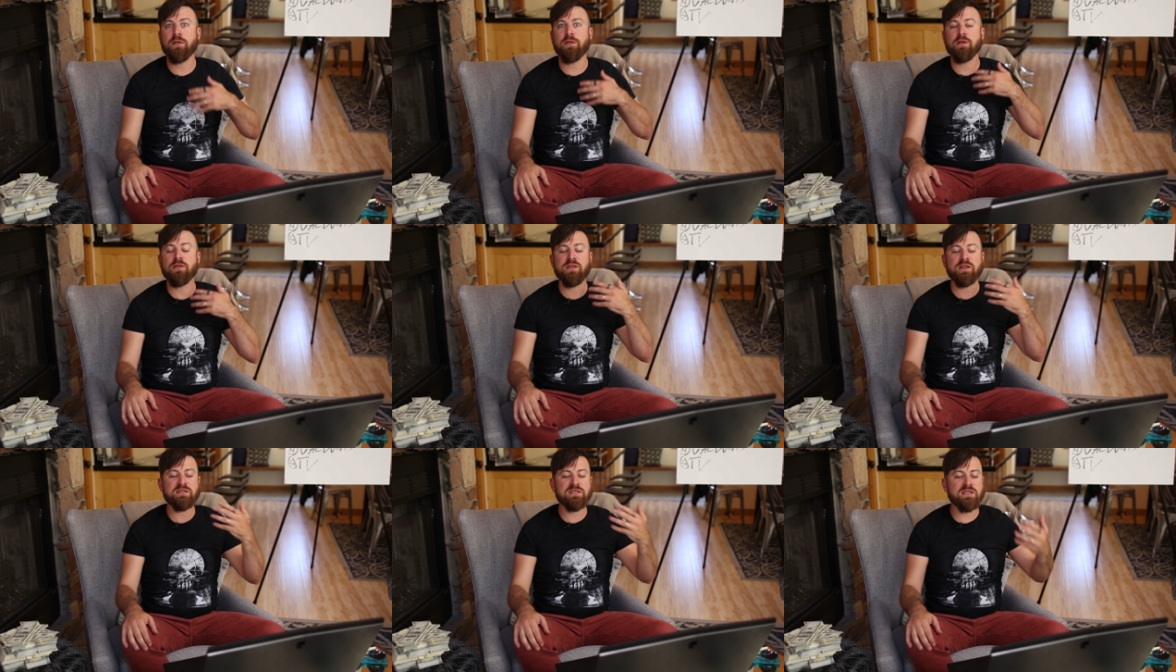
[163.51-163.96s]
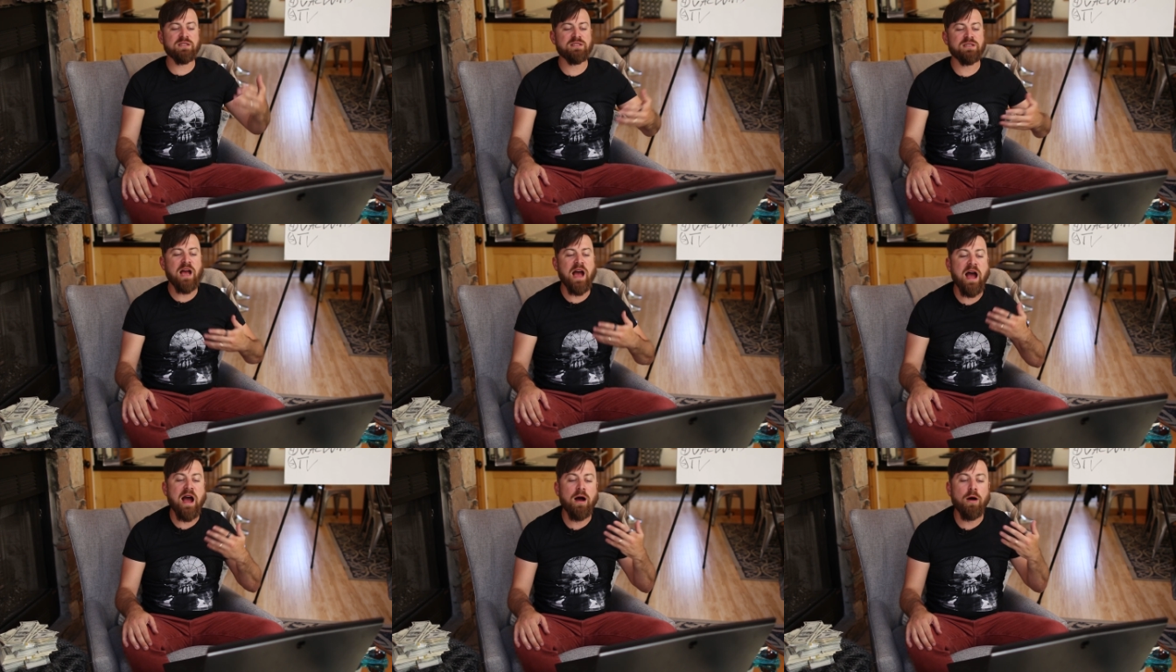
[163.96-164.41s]
This is
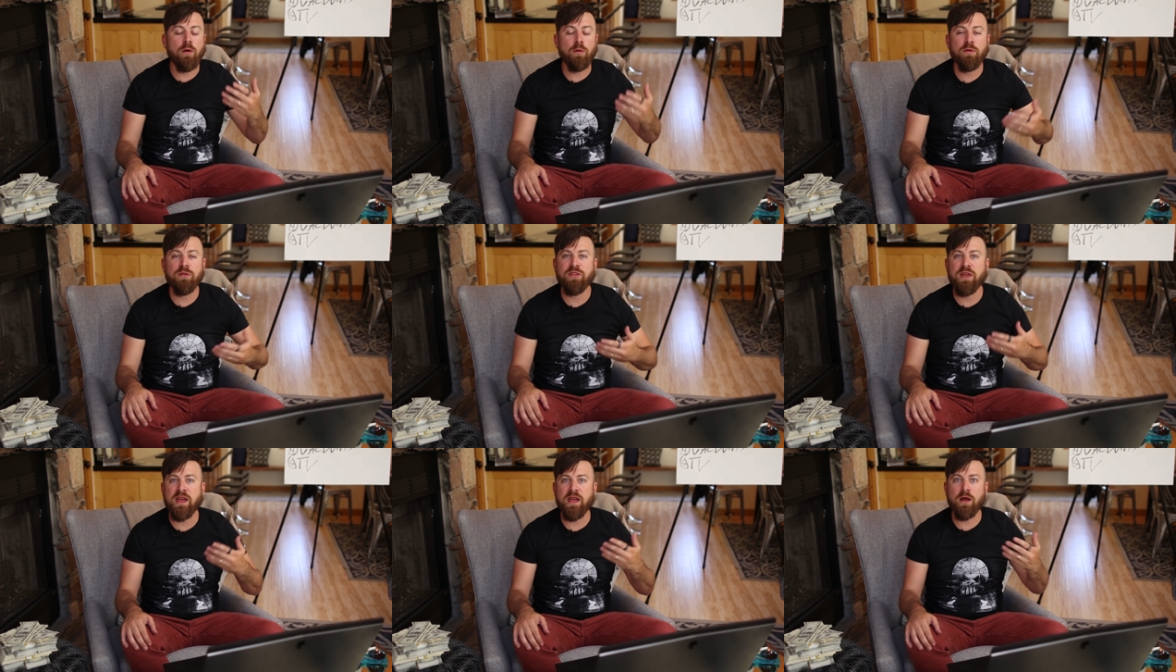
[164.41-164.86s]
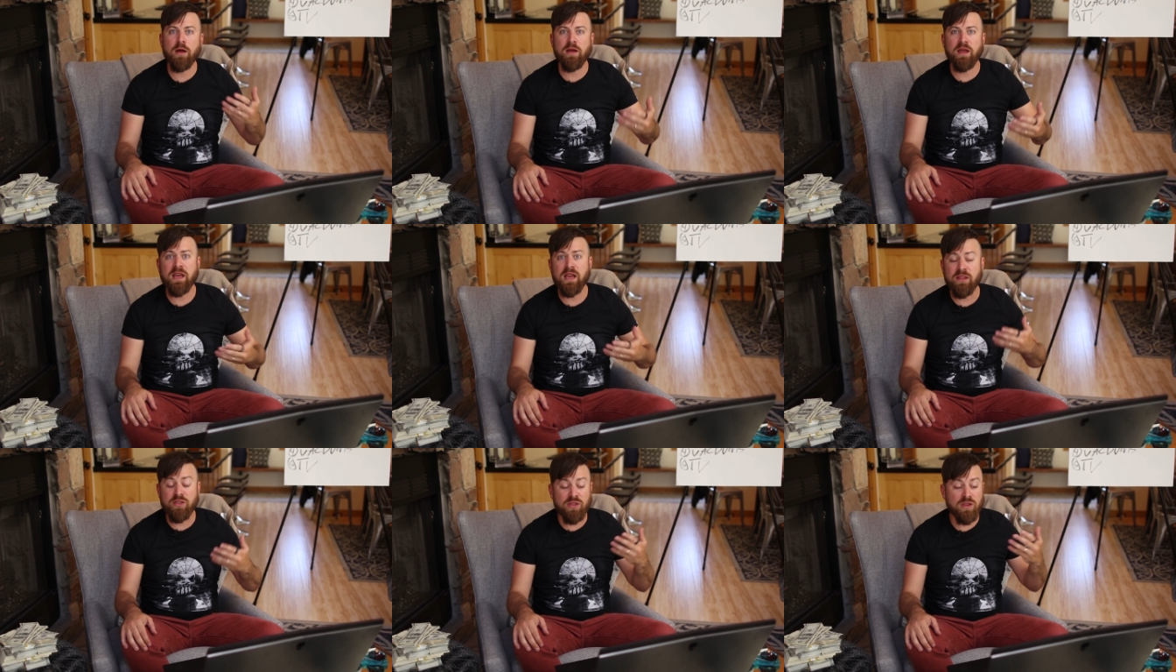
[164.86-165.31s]
how they
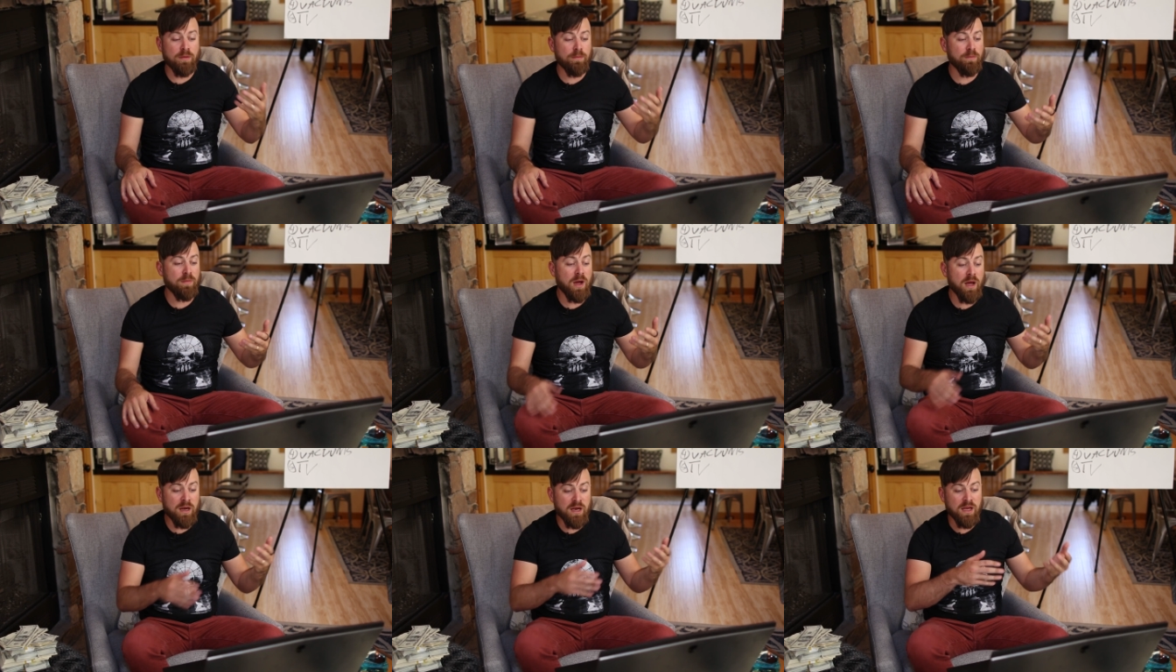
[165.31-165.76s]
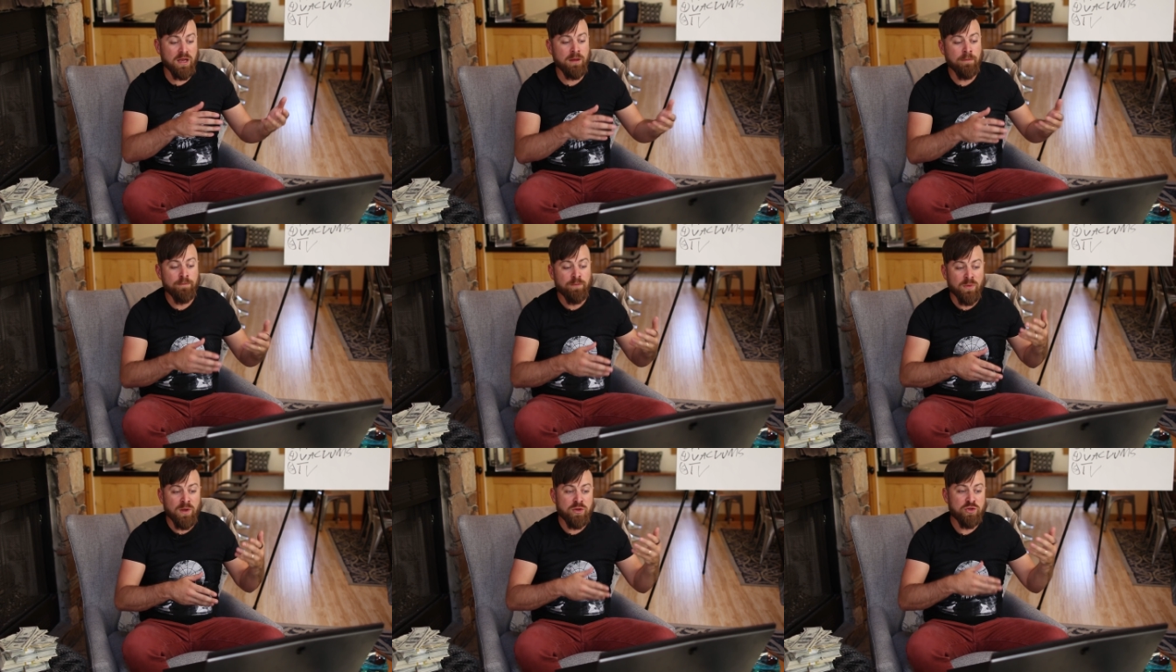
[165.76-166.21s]
get the money